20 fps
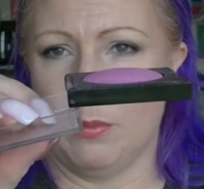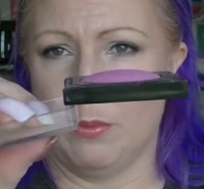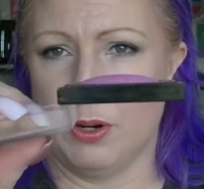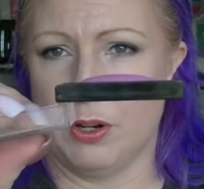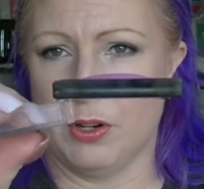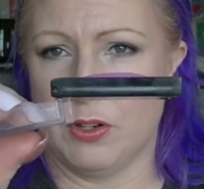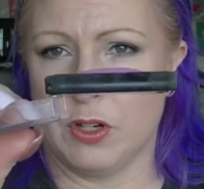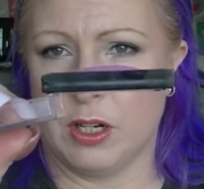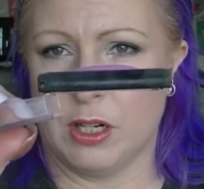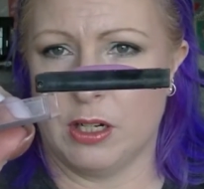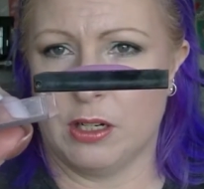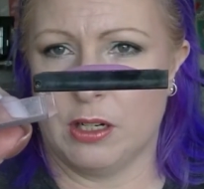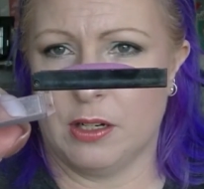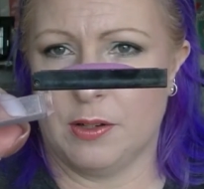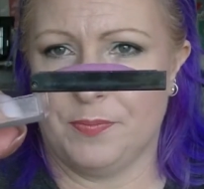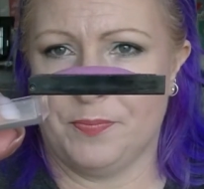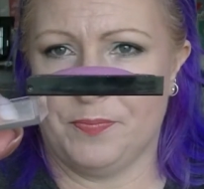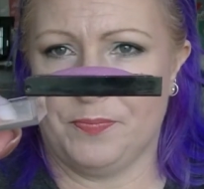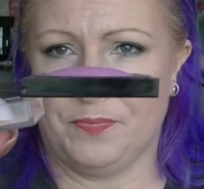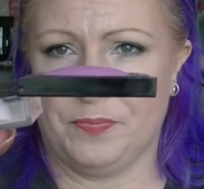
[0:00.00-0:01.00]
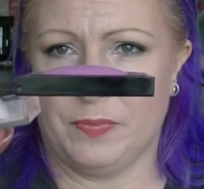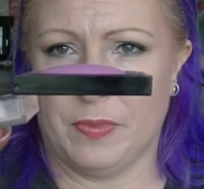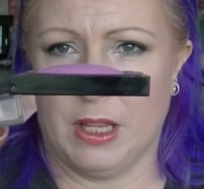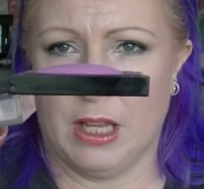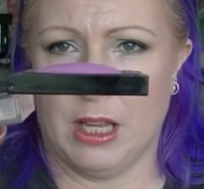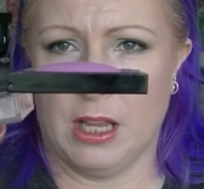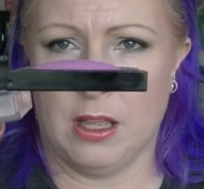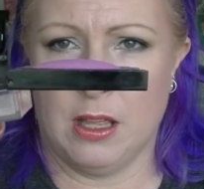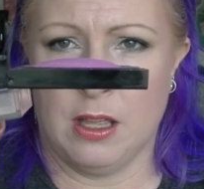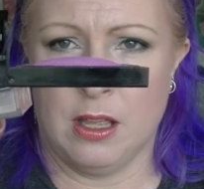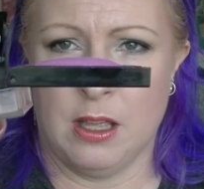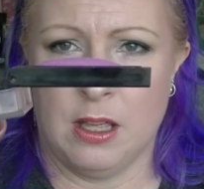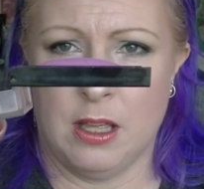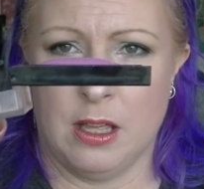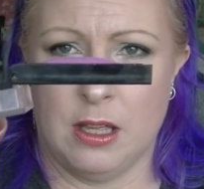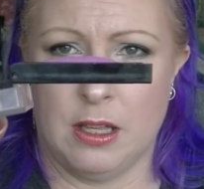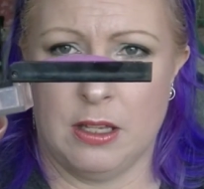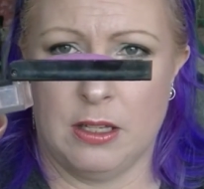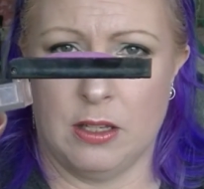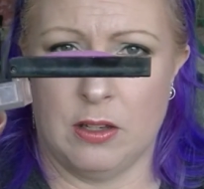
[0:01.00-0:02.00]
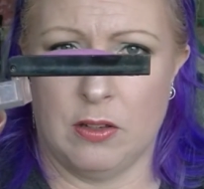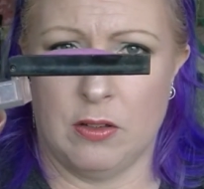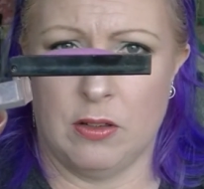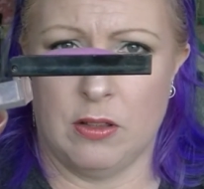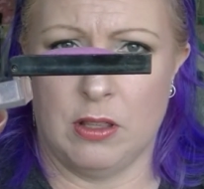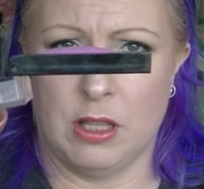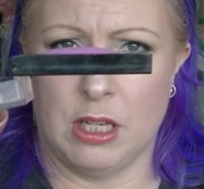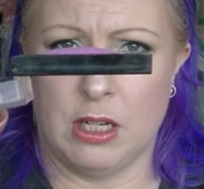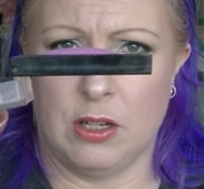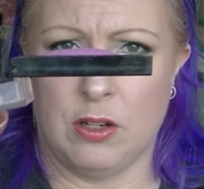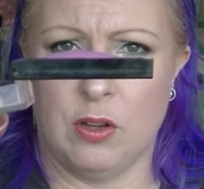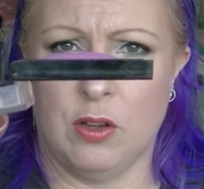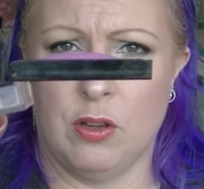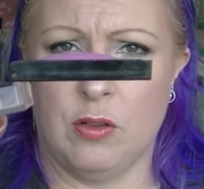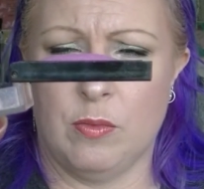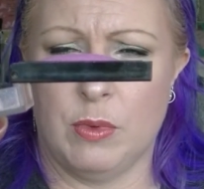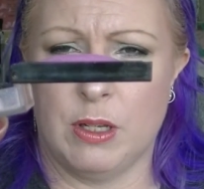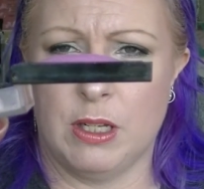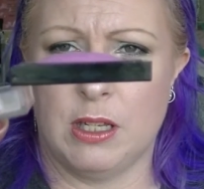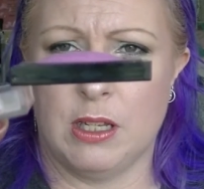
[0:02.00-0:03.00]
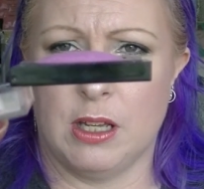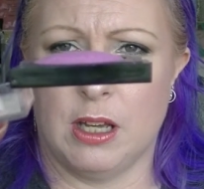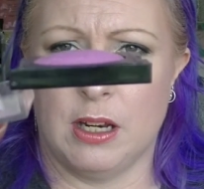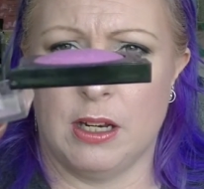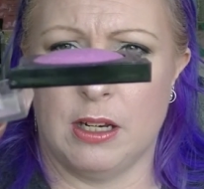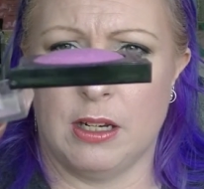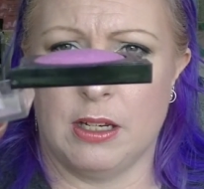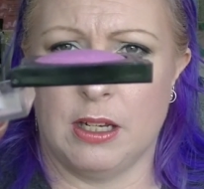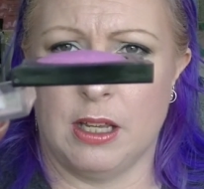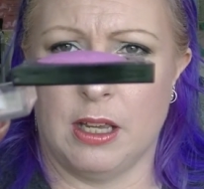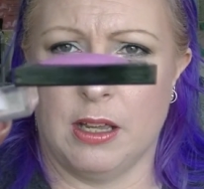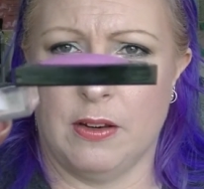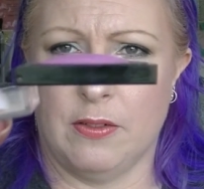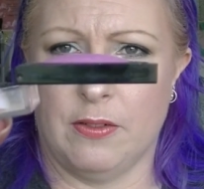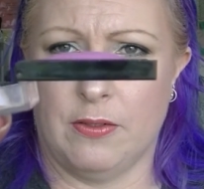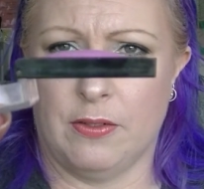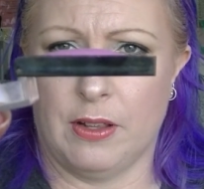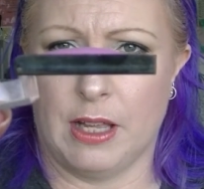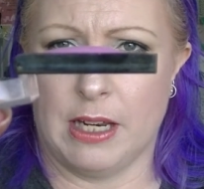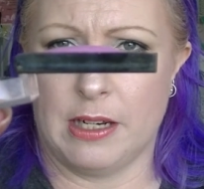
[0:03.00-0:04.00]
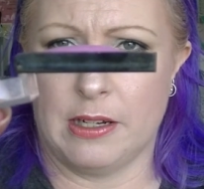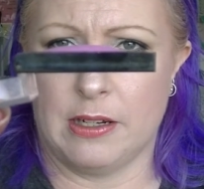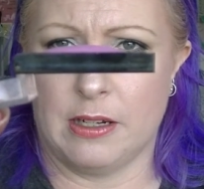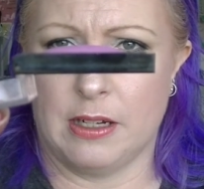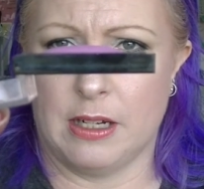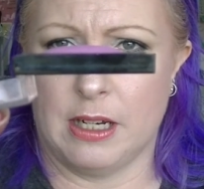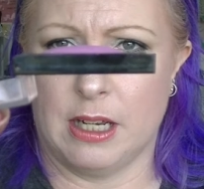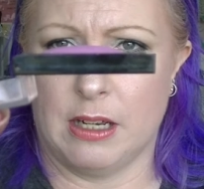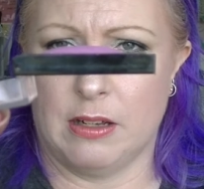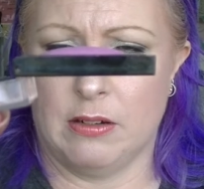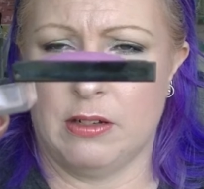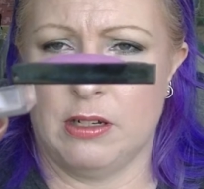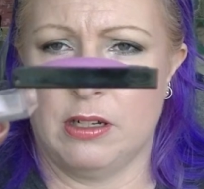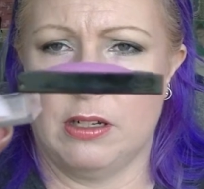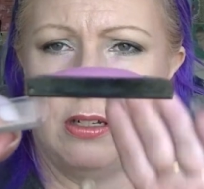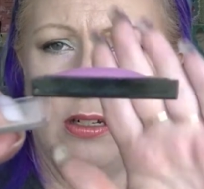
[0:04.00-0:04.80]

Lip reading: project. So the dome is starting to get flattened out